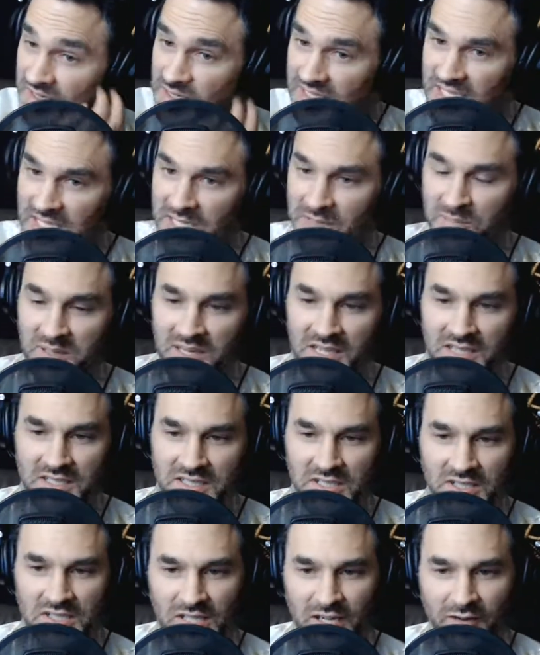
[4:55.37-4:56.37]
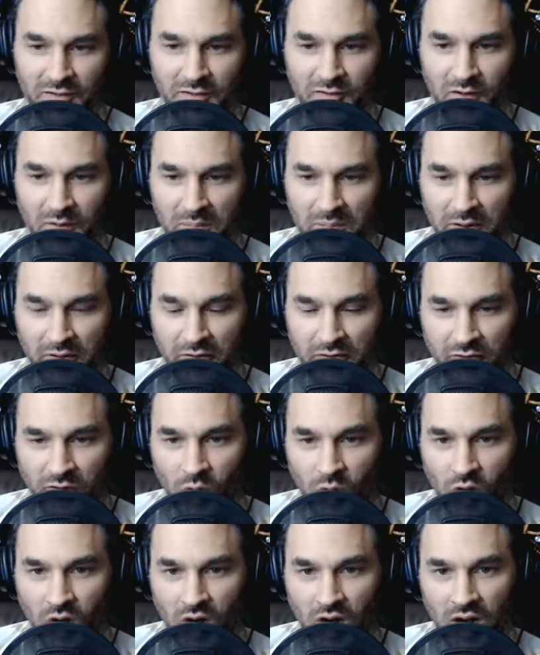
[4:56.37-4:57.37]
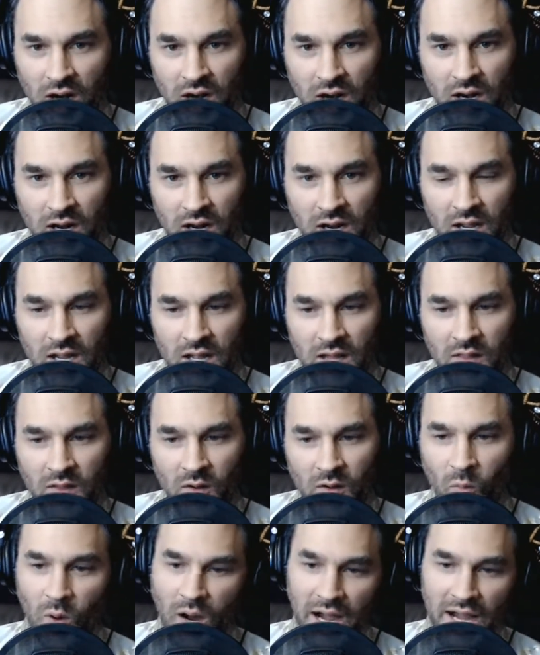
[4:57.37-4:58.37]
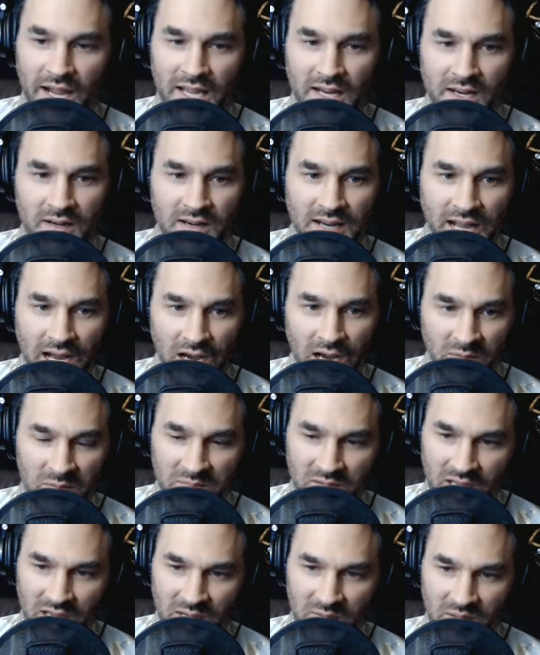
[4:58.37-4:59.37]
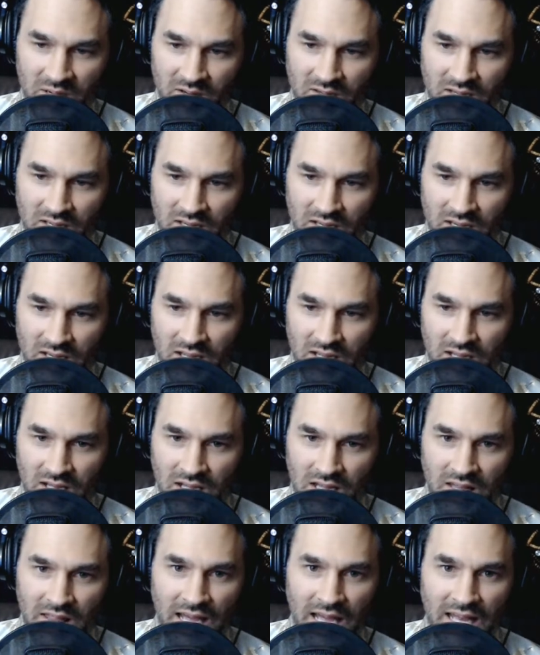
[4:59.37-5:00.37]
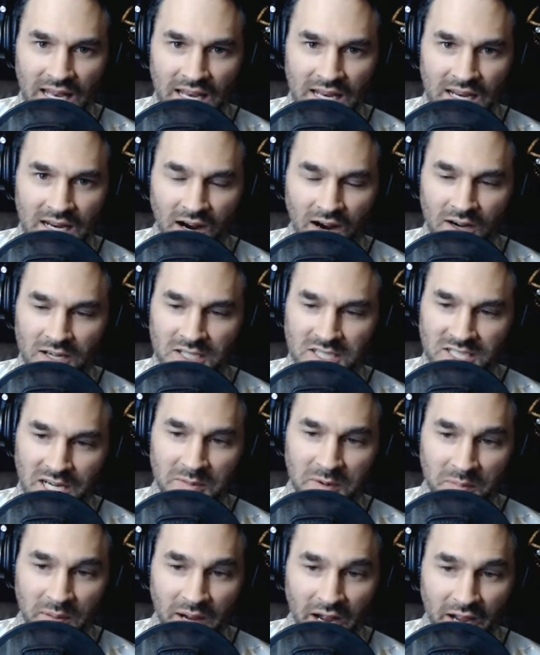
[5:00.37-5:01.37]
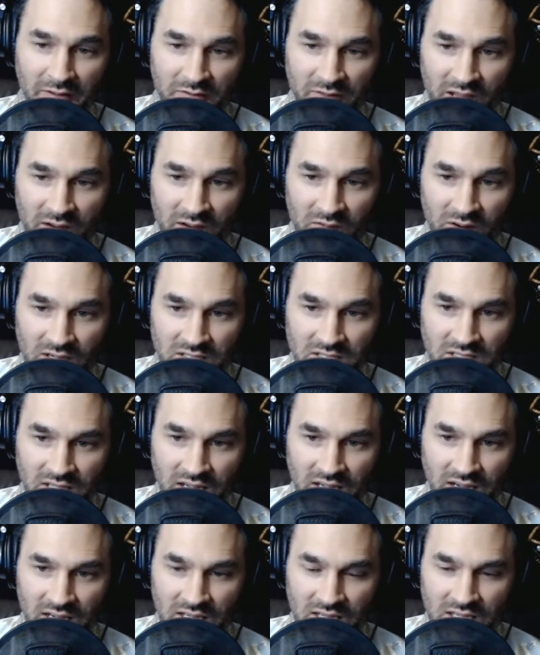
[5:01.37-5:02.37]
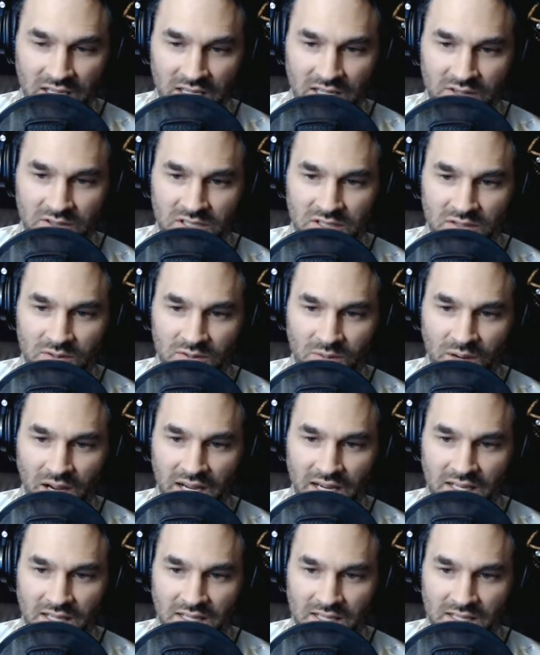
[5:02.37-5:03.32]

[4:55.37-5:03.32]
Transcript: EPs and stuff from before the Wyatt album came out that are some of my favorites. Like he used to write